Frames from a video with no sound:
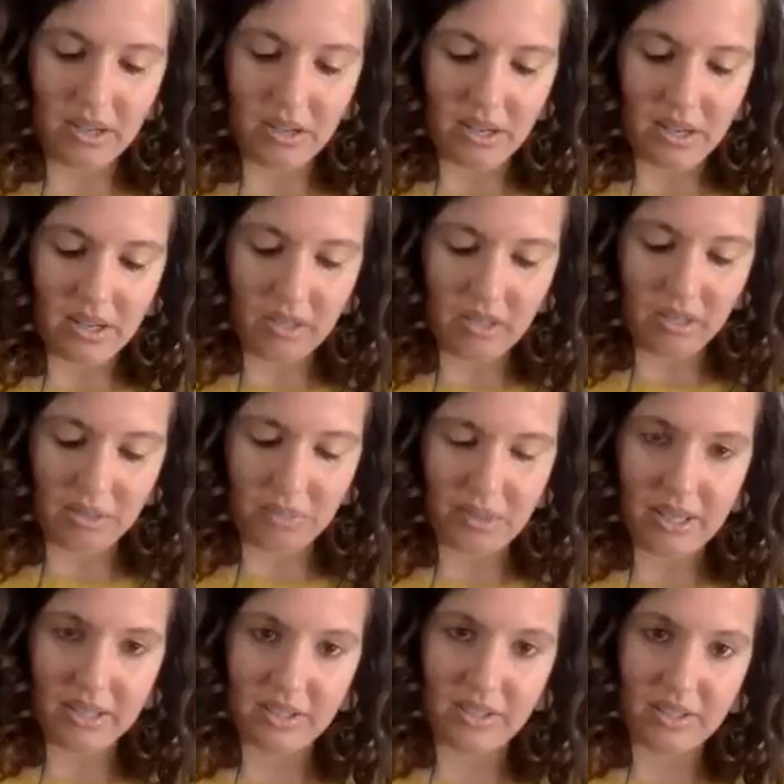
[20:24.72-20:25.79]
in Los
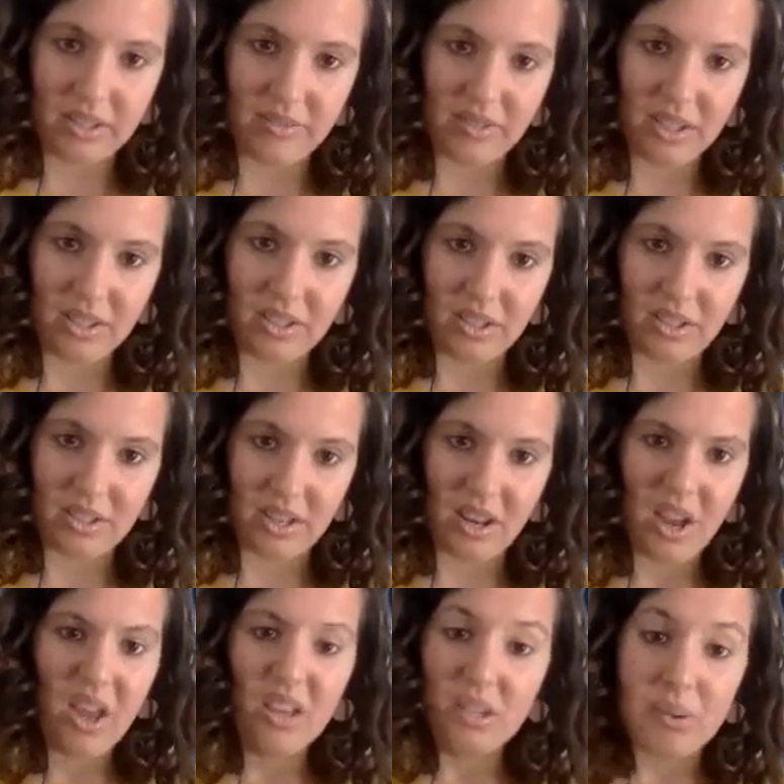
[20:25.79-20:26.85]
Palos, this village, I think.
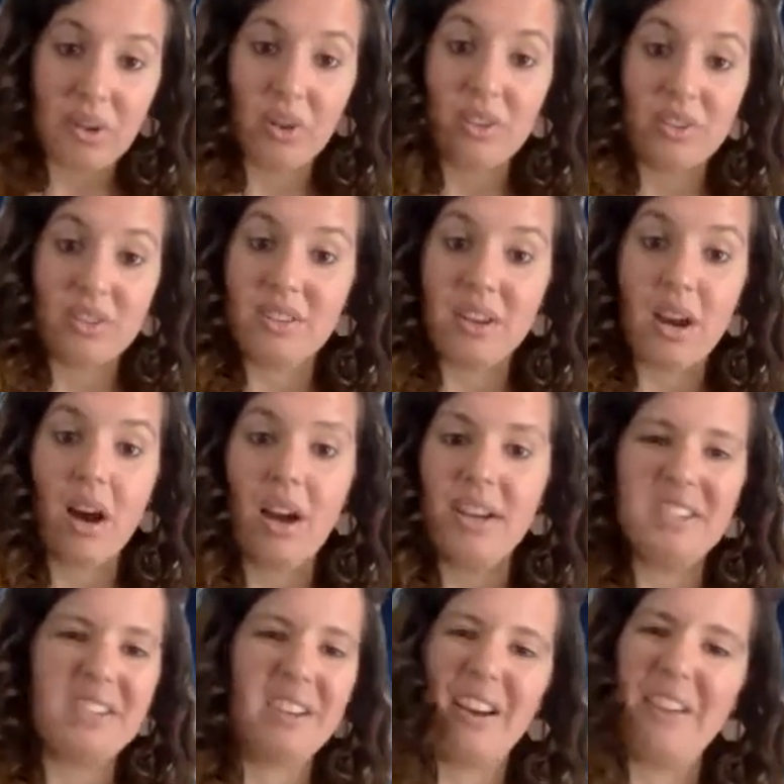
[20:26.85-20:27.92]
To be honest, I
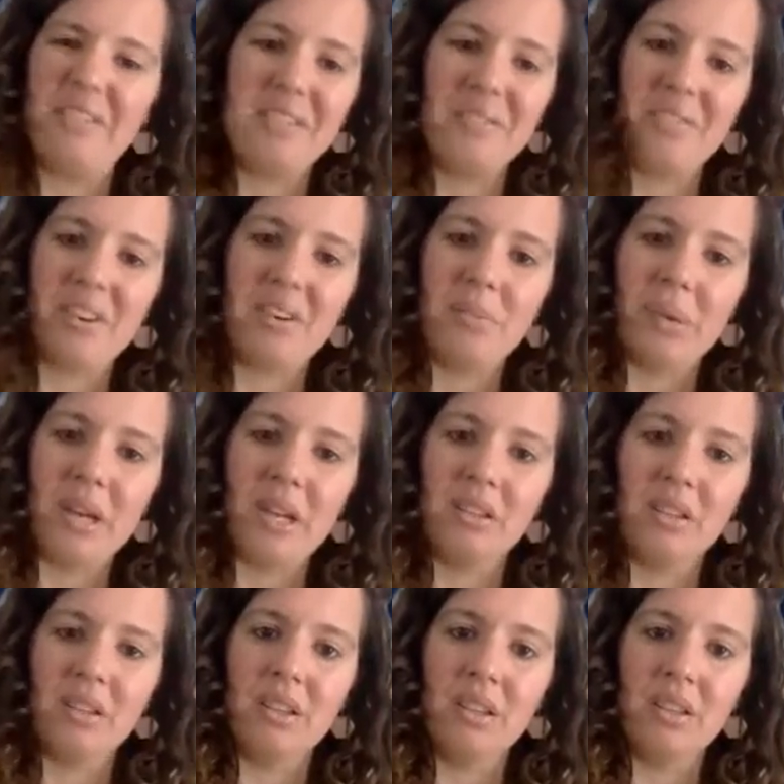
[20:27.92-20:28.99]
didn't have it very
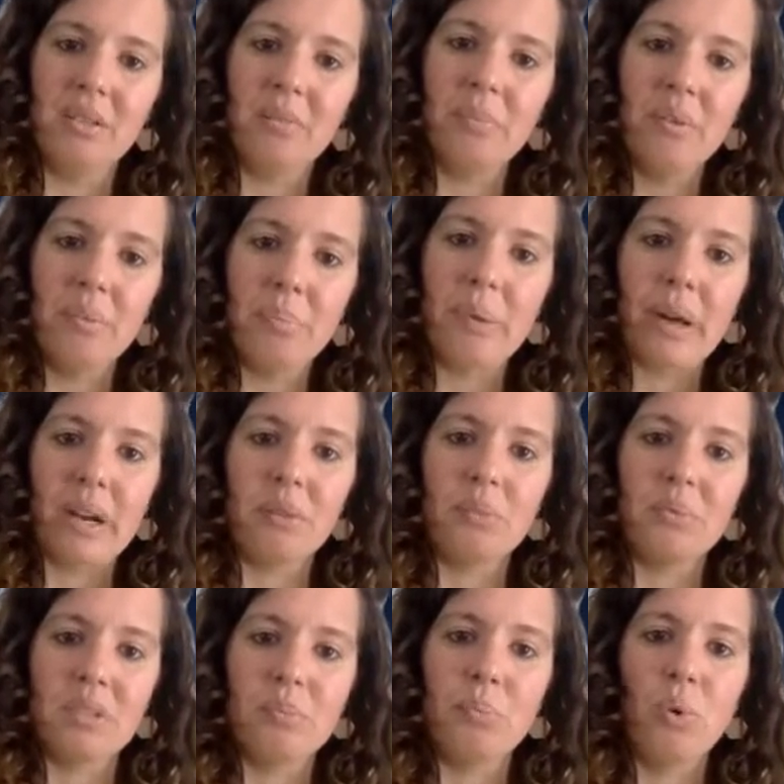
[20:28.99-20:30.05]
badly, but it
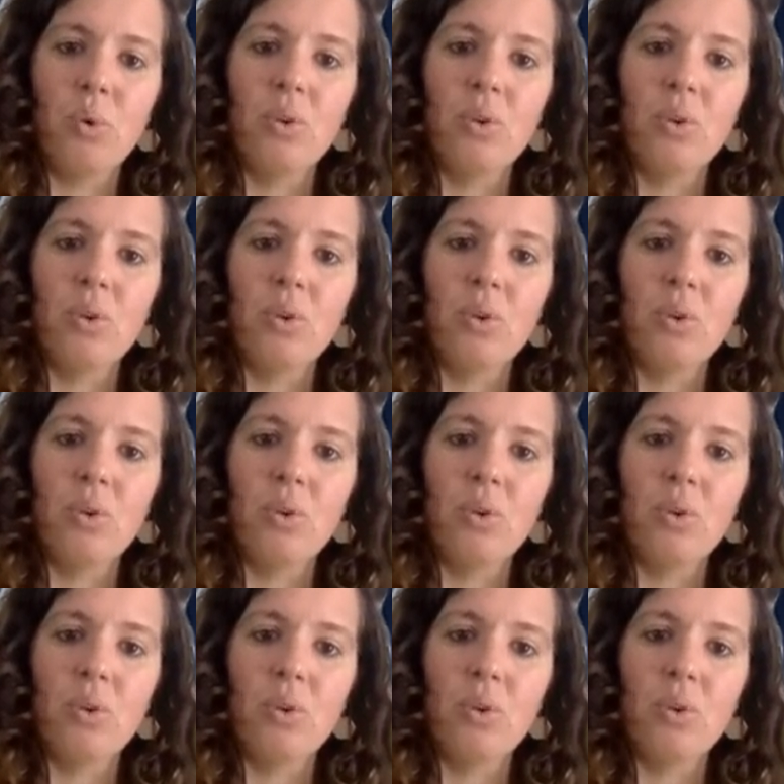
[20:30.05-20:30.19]
was more